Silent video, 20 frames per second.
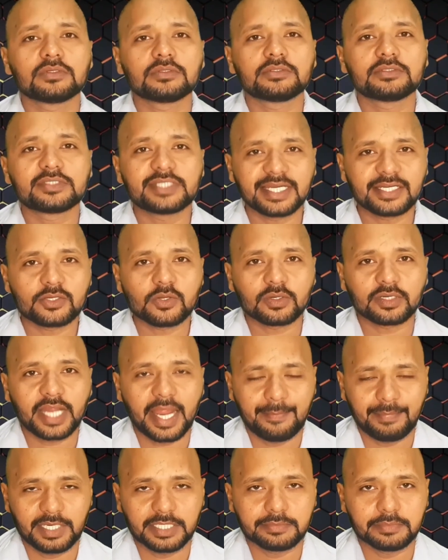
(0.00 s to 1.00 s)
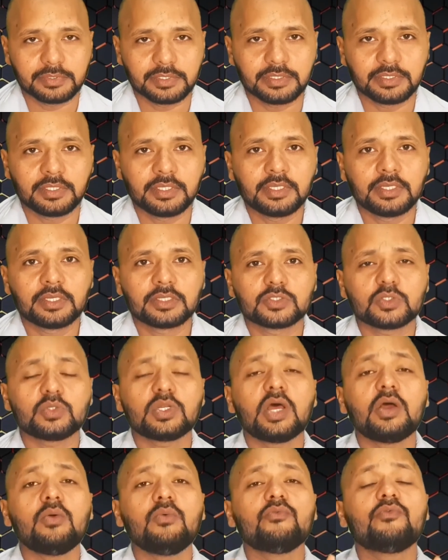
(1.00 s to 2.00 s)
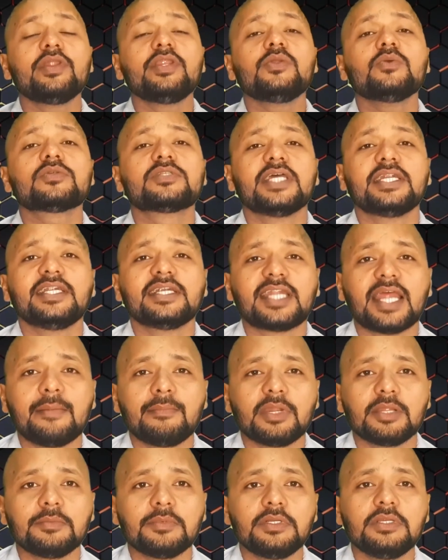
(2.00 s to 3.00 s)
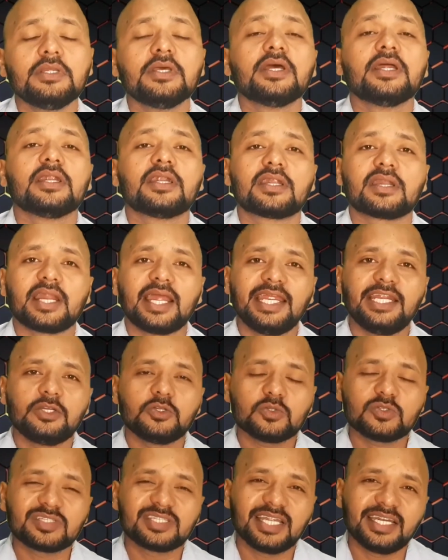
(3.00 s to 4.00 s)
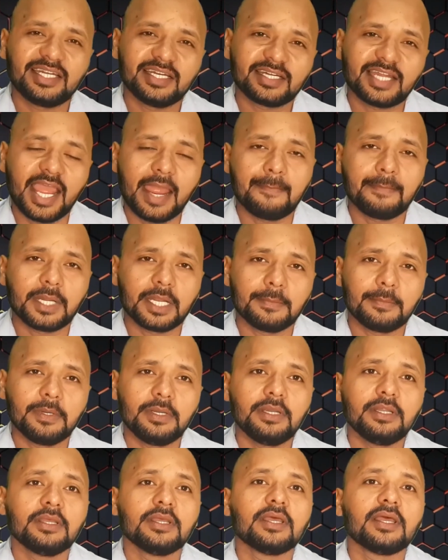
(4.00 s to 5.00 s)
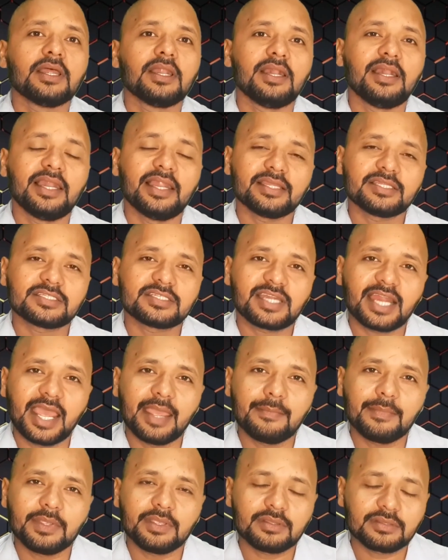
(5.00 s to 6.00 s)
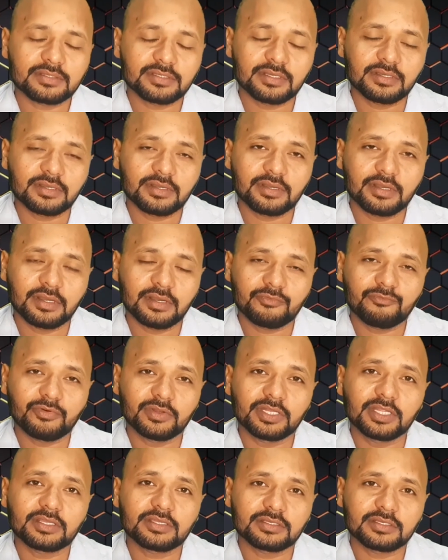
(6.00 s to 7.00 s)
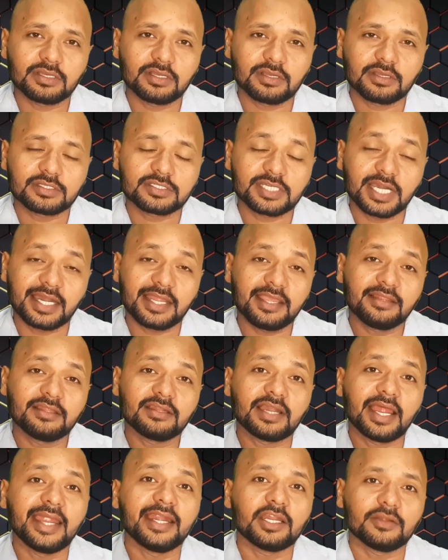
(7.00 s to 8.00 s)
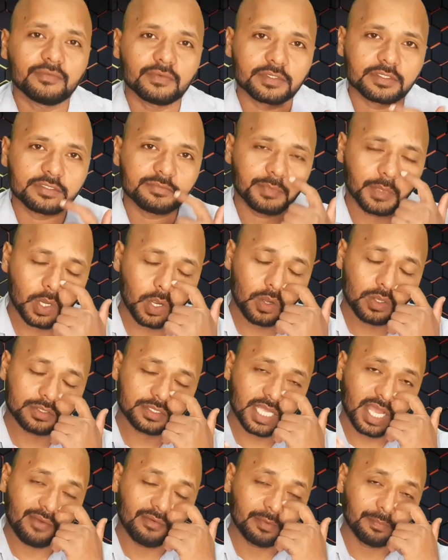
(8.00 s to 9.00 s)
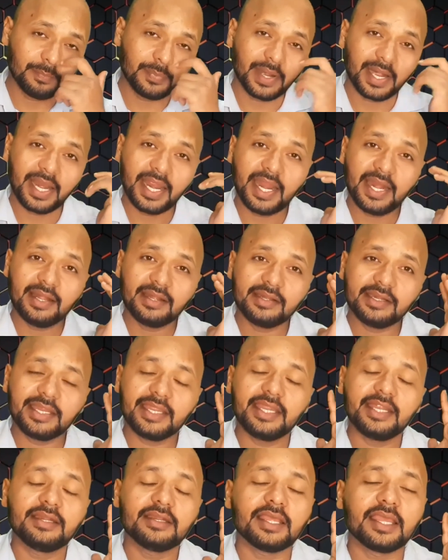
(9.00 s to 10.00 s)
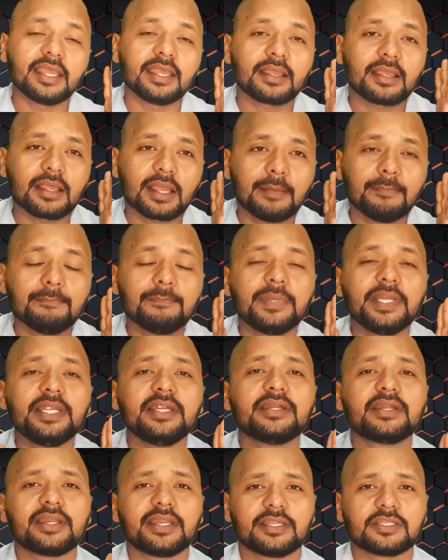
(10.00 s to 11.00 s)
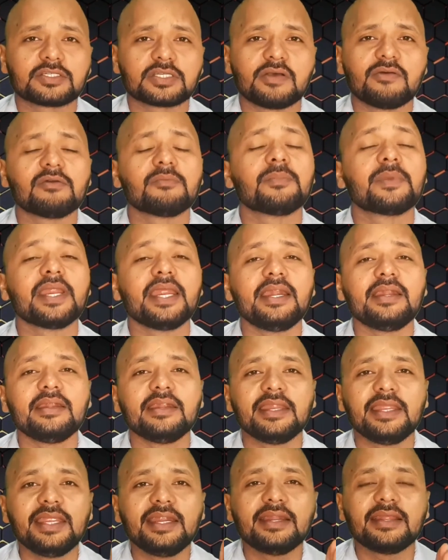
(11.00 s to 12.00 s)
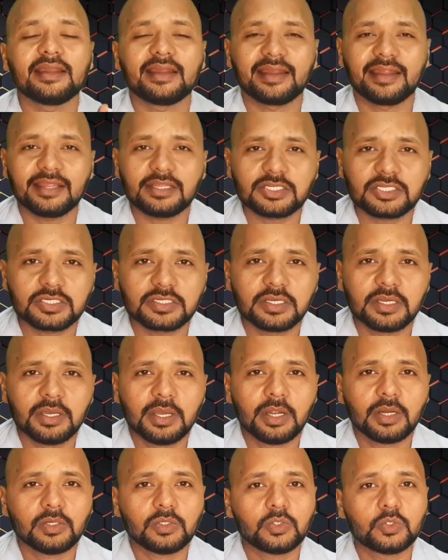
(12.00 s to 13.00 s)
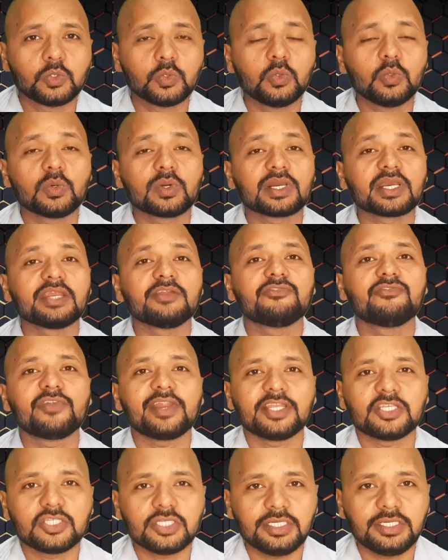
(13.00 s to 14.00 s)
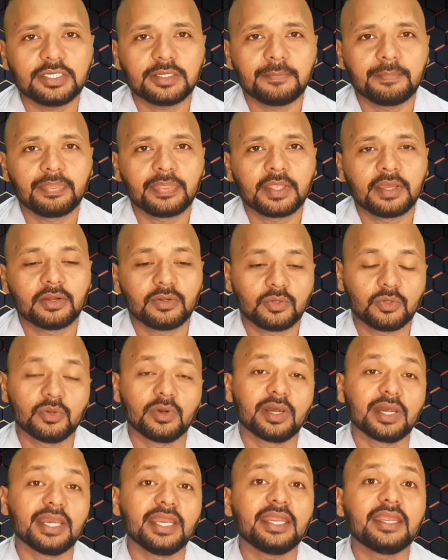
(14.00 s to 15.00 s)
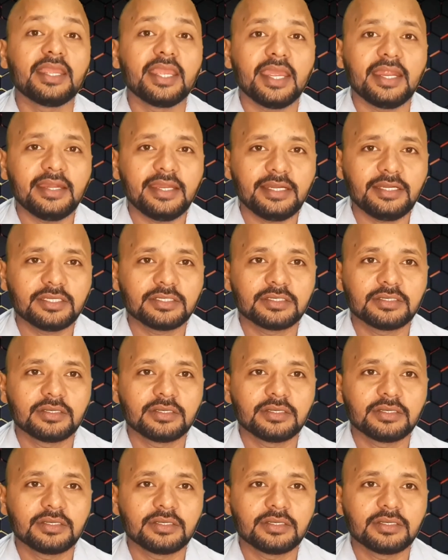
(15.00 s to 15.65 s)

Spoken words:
set your timetable. So now when you set a timetable, try to set a timetable less timing for the studying in the night hours, because our brain need a complete rest. Our brain need a rest to refresh it, to regain it,